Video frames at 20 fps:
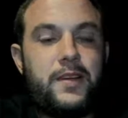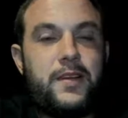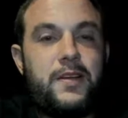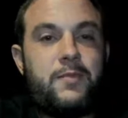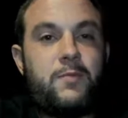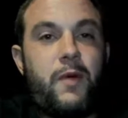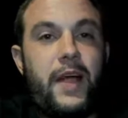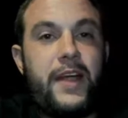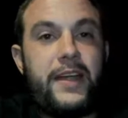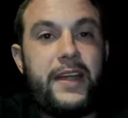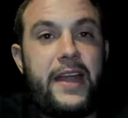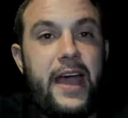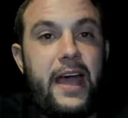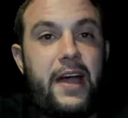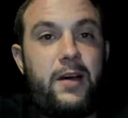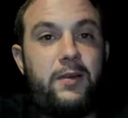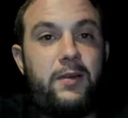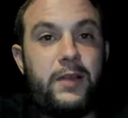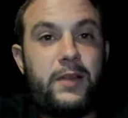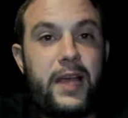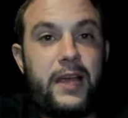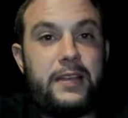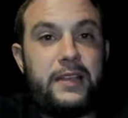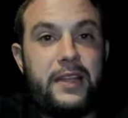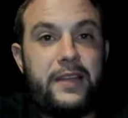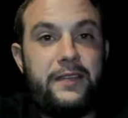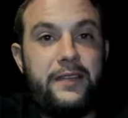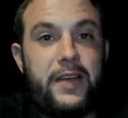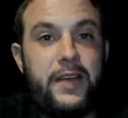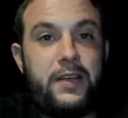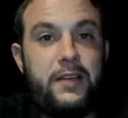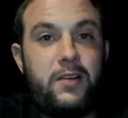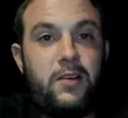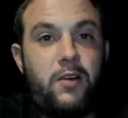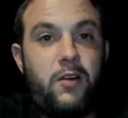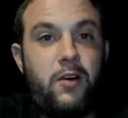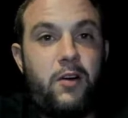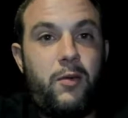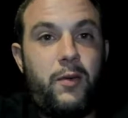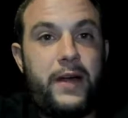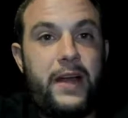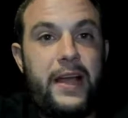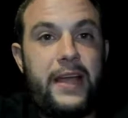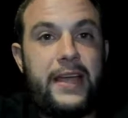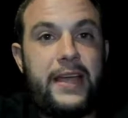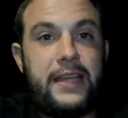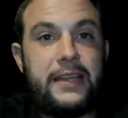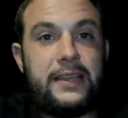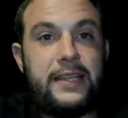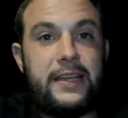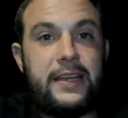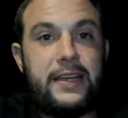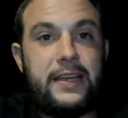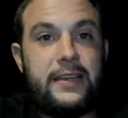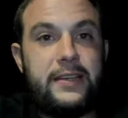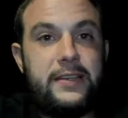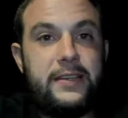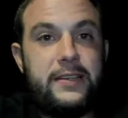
Right now, like living, or when I get there?